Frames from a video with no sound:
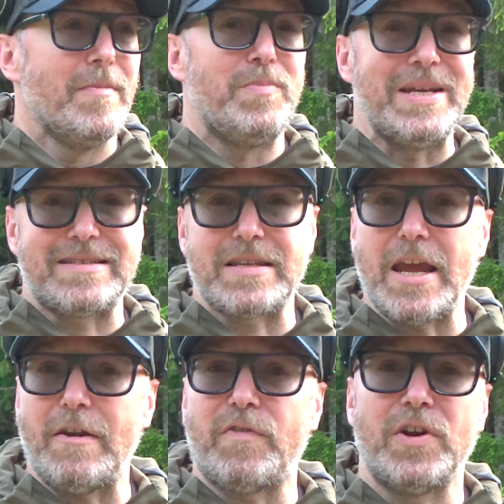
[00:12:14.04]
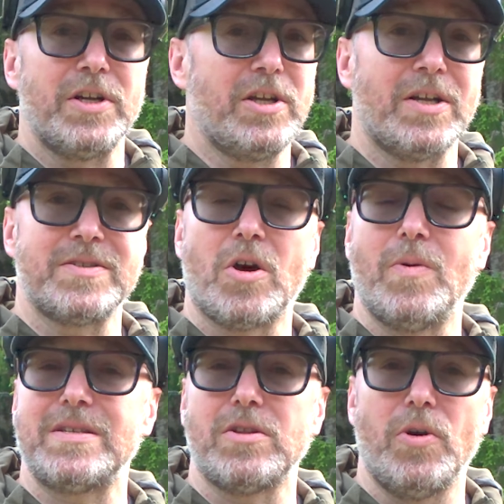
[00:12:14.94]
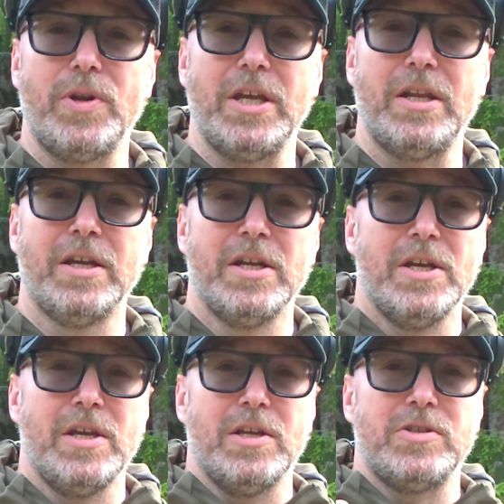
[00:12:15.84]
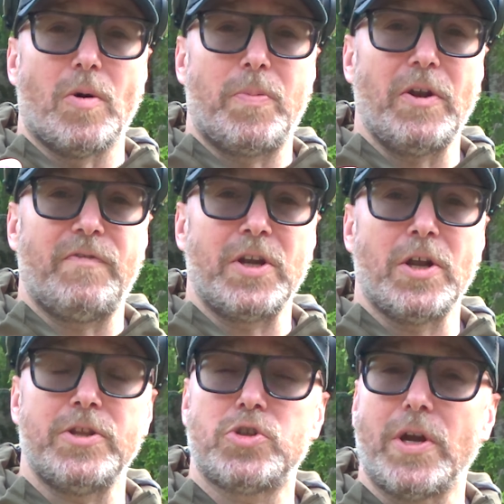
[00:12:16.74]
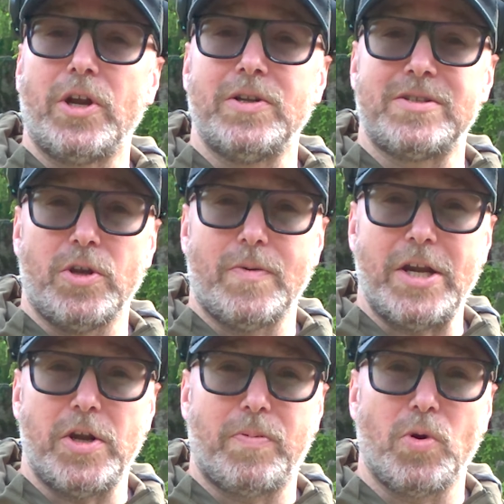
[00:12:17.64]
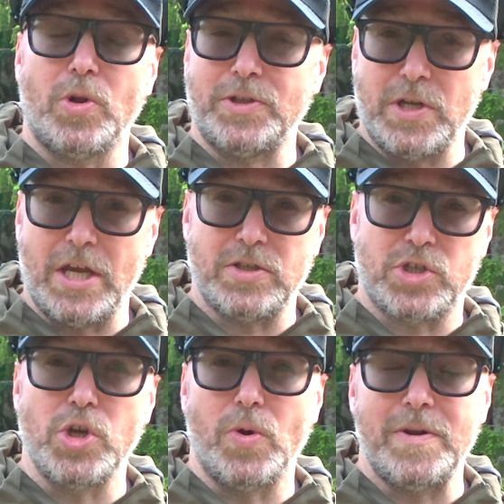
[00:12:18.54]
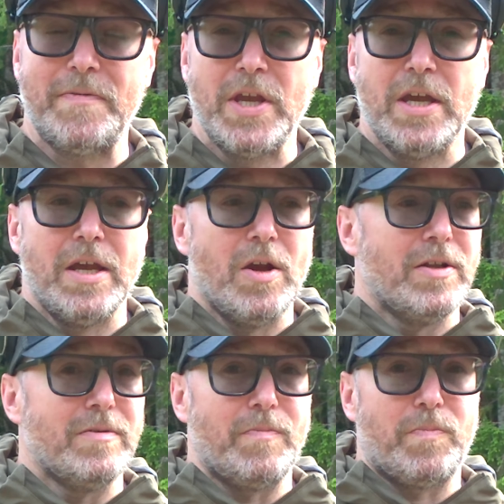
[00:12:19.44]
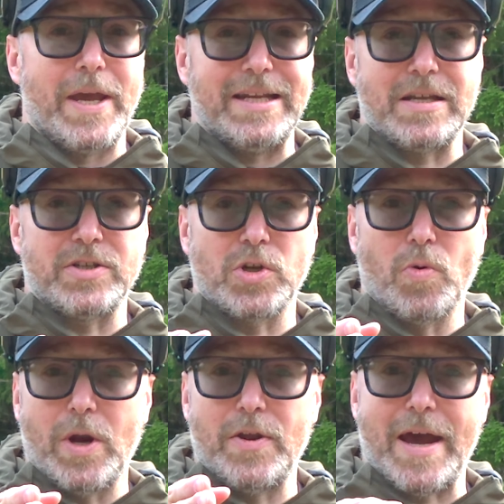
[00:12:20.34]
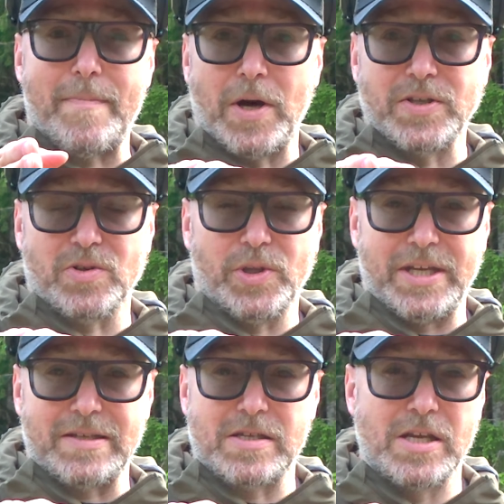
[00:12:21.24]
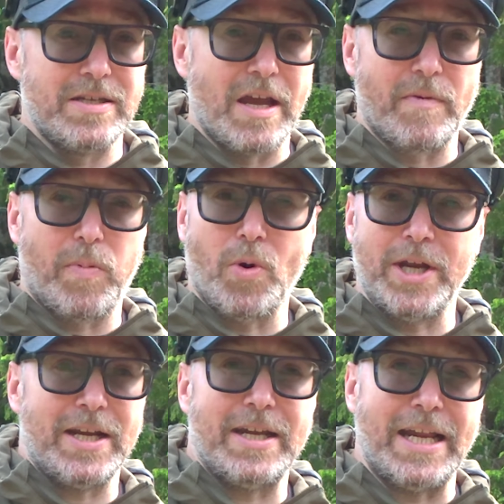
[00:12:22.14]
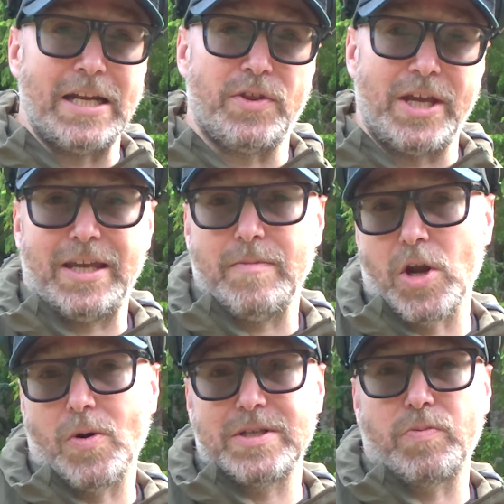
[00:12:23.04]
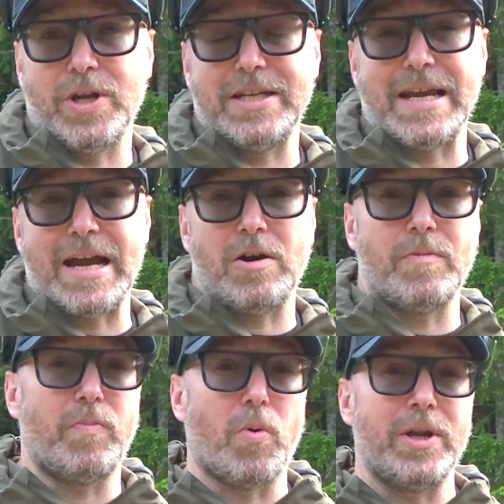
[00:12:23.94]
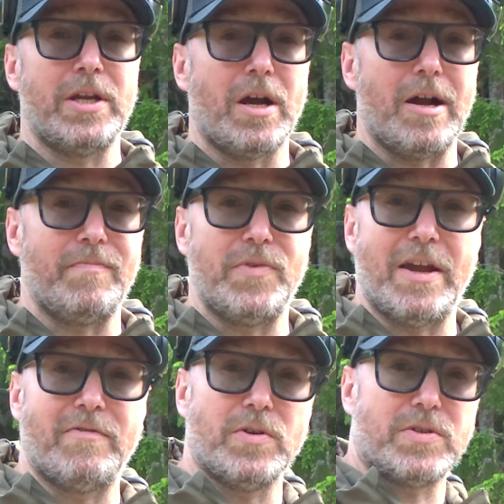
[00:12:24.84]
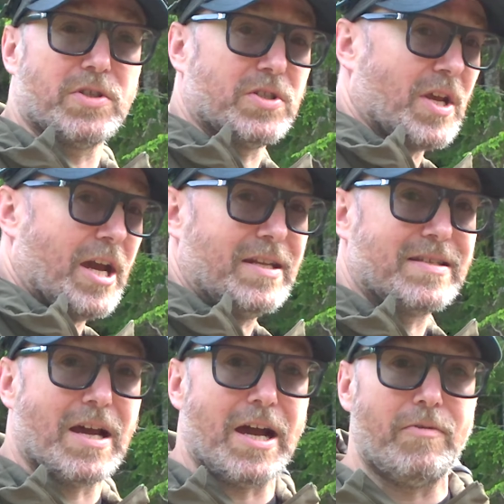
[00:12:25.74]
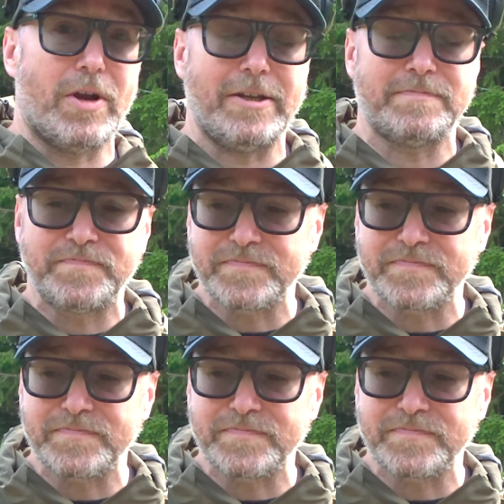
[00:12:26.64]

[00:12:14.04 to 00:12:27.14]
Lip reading: Be safe. Gun's always loaded. Don't put your finger on the trigger until you're ready to pull and shoot. Pay attention to where that muzzle is. Never point it at anything. Keep it always pointed down, pointed up, never side to side, right?